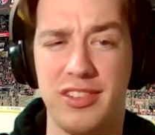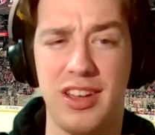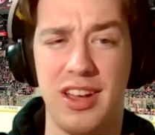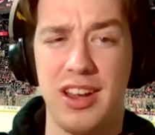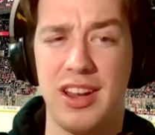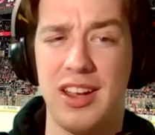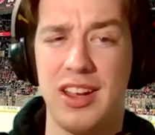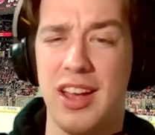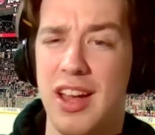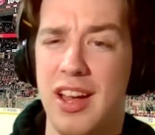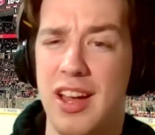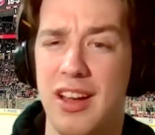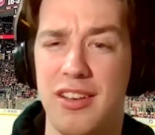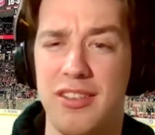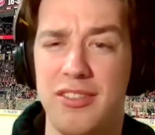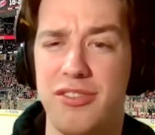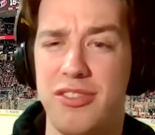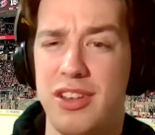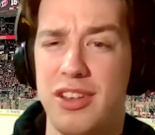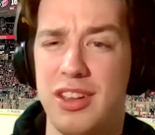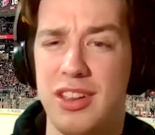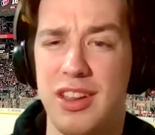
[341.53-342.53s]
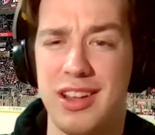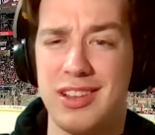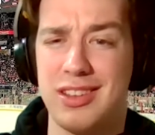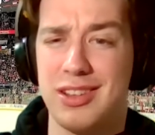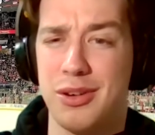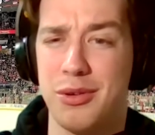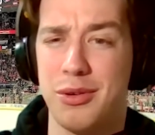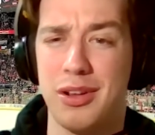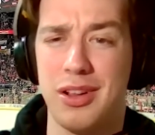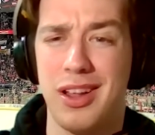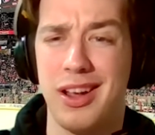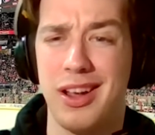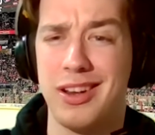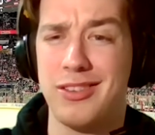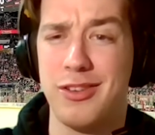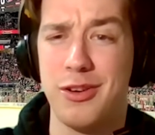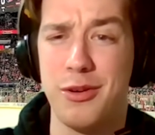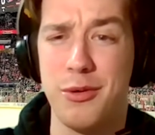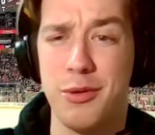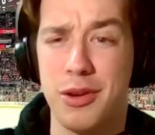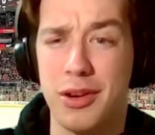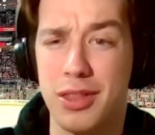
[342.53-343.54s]
Like, I feel like there were like
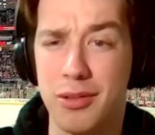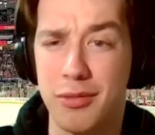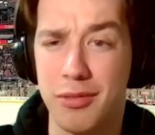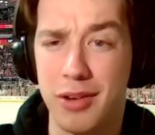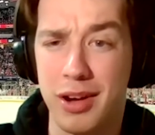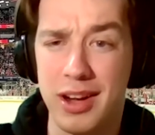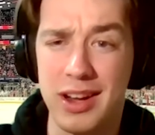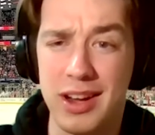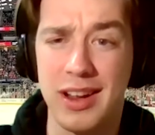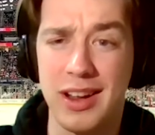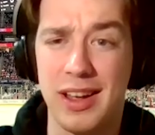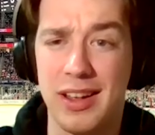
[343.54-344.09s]
2 or 3,